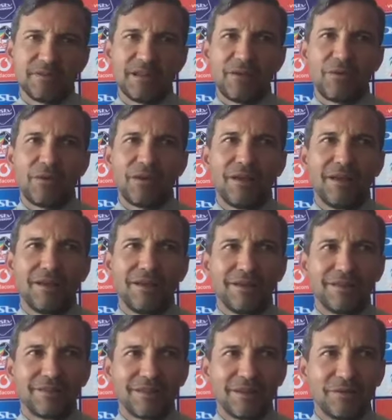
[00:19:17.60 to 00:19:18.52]
They
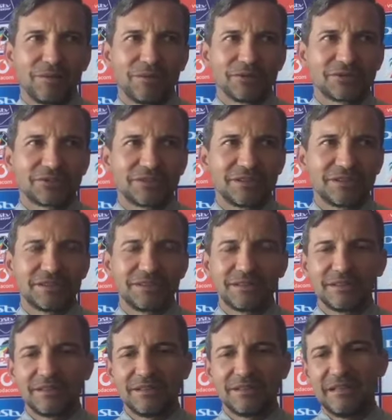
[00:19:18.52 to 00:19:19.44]
they was
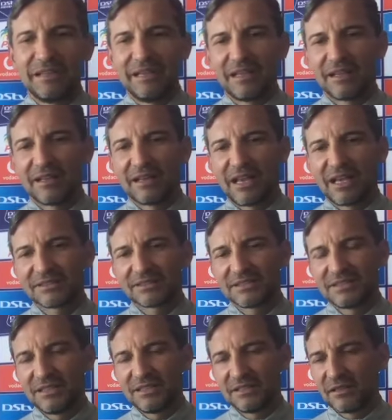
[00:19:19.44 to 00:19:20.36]
a, leader
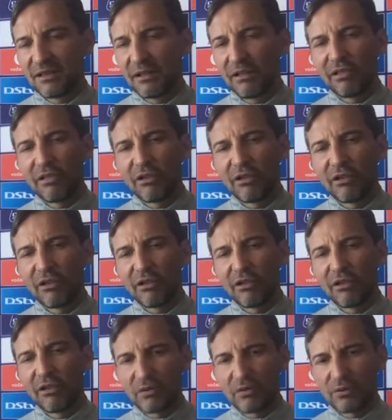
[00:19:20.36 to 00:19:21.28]
last year a long,
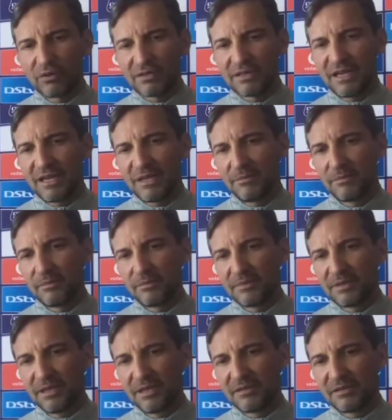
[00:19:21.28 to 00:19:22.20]
long, long time.
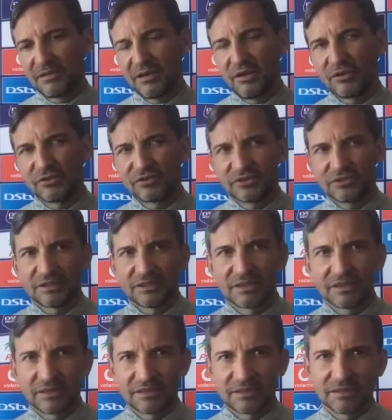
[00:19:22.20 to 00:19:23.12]
They they lost the
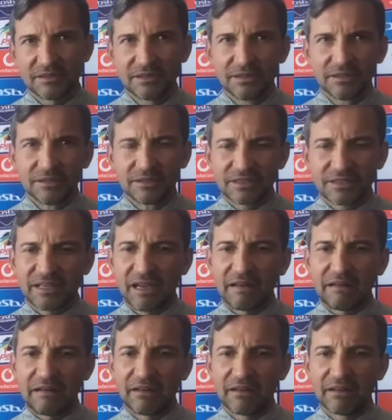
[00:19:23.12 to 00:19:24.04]
the, the
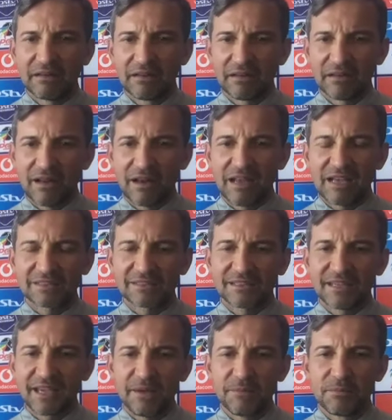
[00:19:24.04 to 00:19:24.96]
title in, in the last
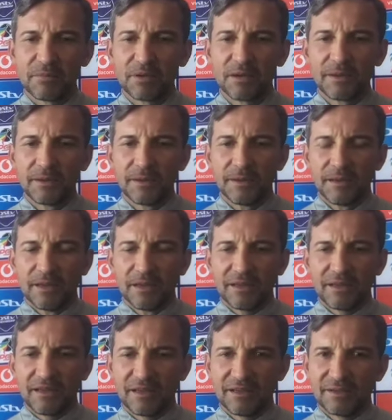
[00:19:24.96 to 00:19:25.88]
game,
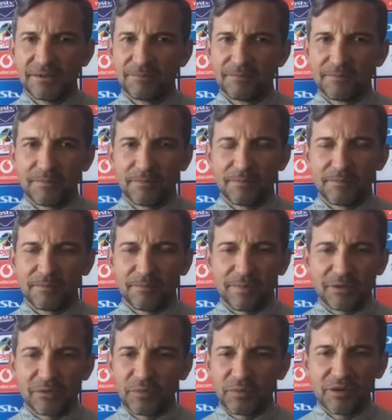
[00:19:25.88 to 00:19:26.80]
um,
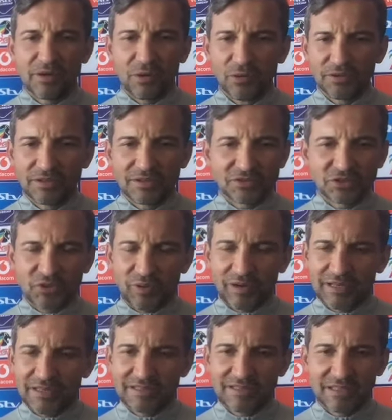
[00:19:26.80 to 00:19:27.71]
but we know this
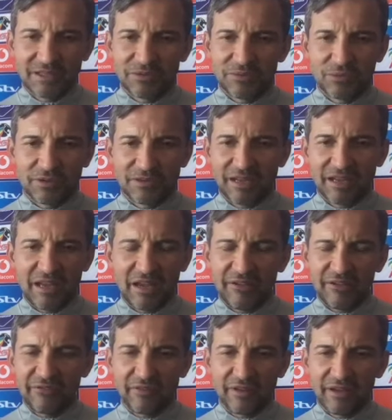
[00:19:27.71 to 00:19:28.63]
quality what they
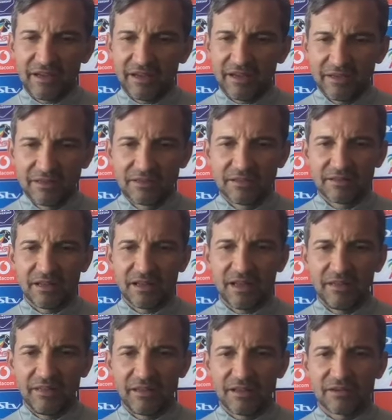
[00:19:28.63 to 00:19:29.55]
have in
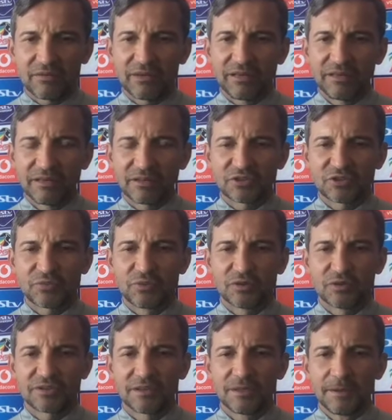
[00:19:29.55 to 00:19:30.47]
in the in the
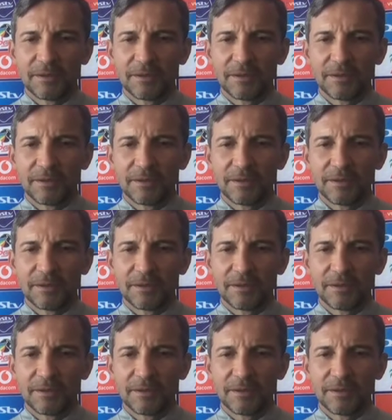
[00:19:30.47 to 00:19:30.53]
squad